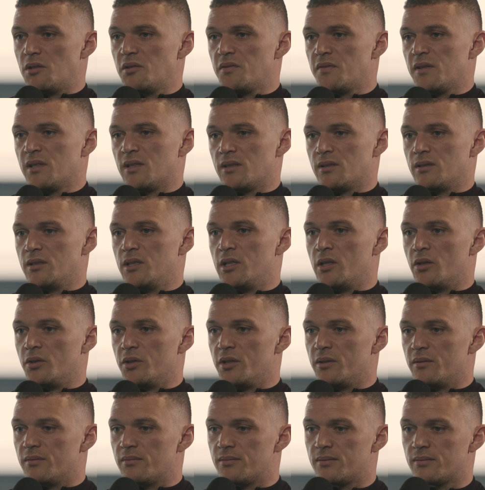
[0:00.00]
I just think,
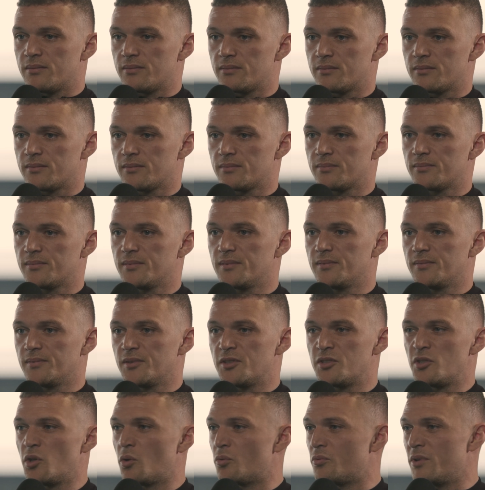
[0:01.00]

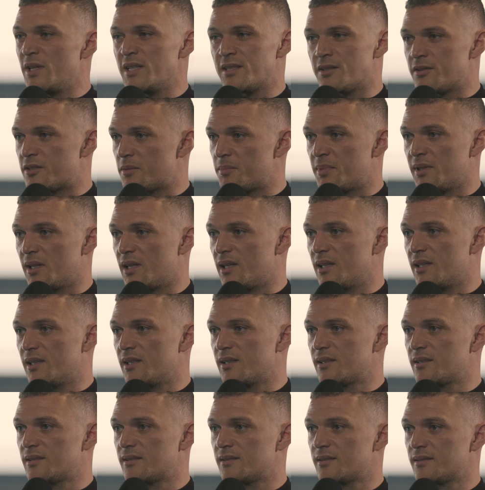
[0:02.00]
there's no reason to be
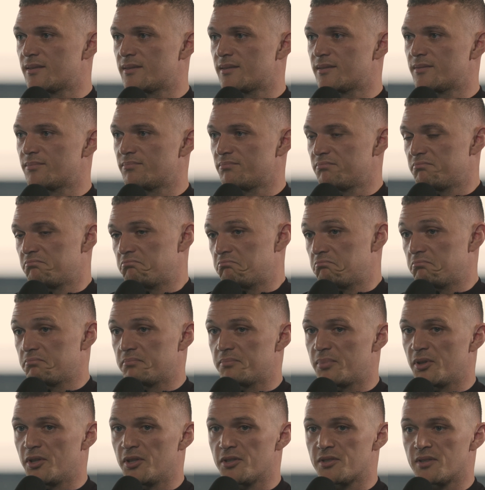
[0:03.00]
late.
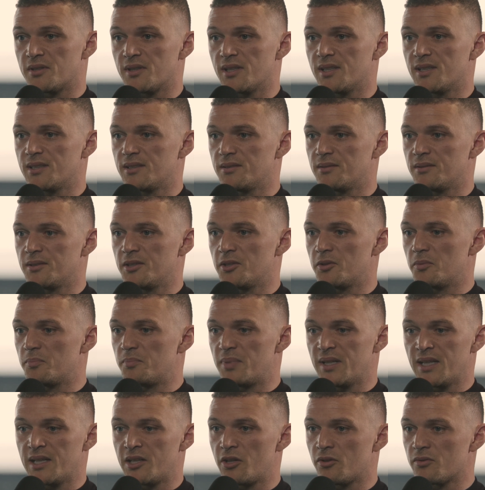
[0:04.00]
personally.
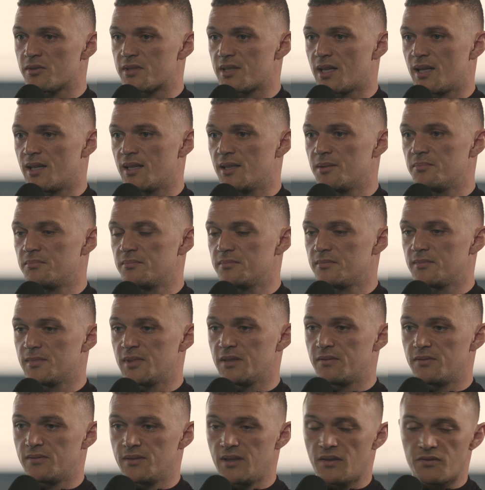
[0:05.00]
Being on time.
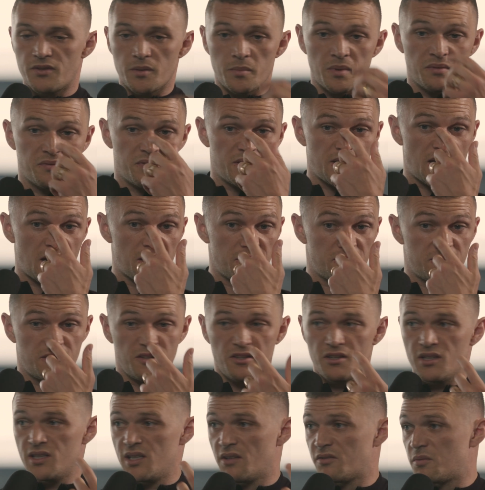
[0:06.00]
If you have to be in for
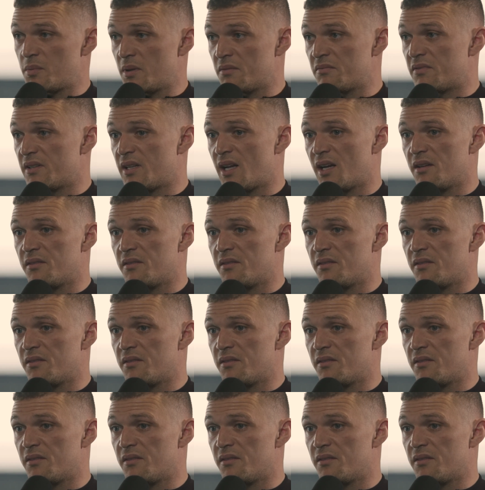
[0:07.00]
9:30, you have to be in for